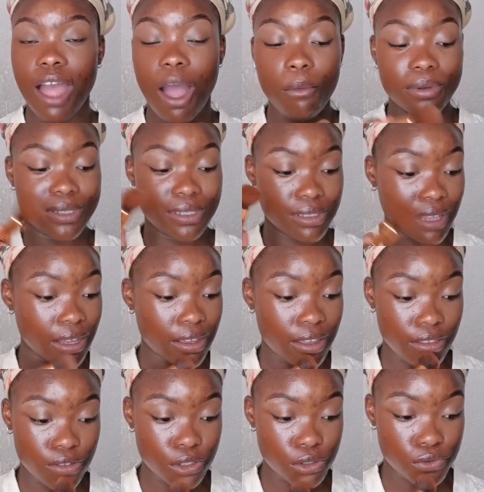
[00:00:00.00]
I was
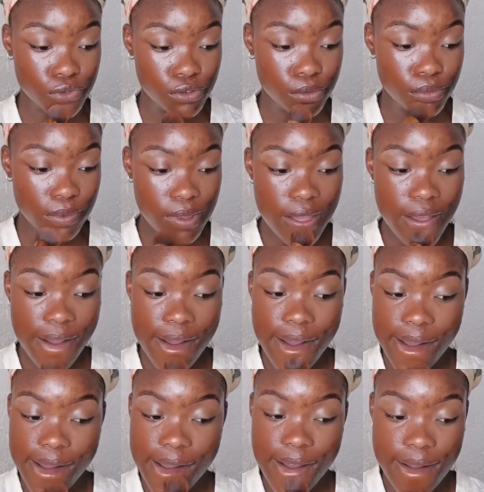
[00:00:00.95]
stuck in this room
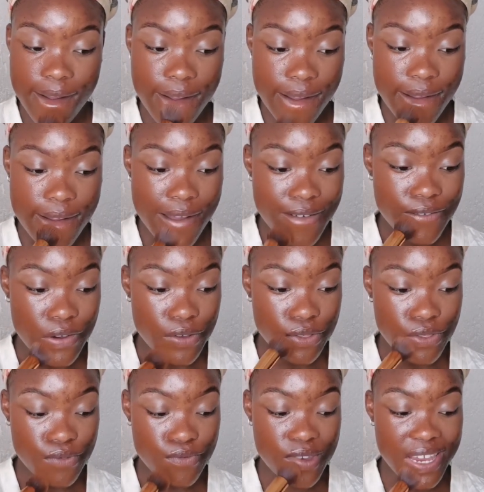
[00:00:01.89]
for
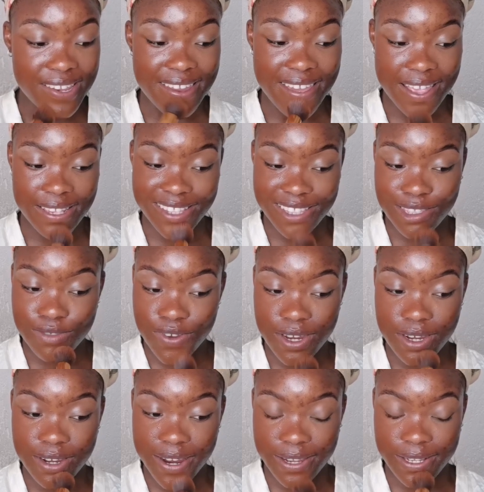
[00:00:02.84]
3 days and
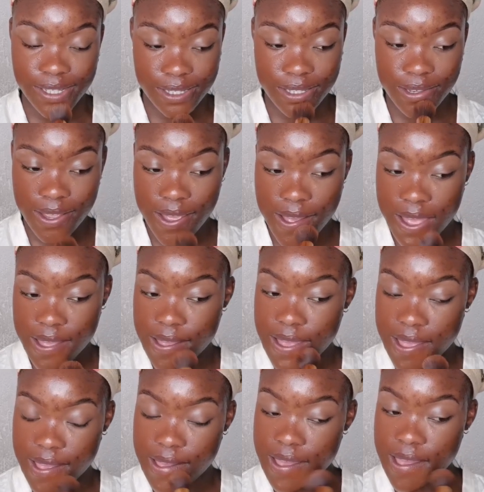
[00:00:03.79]
three nights.
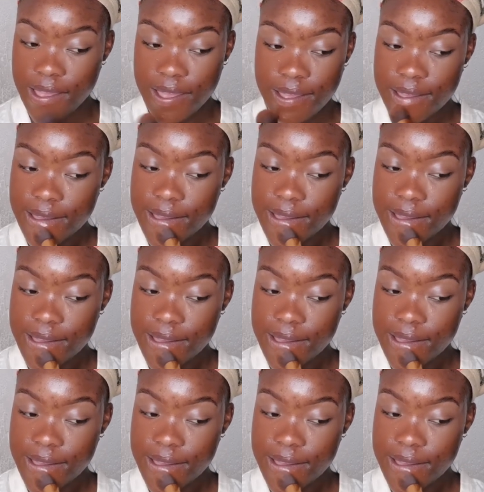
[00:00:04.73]
Yeah?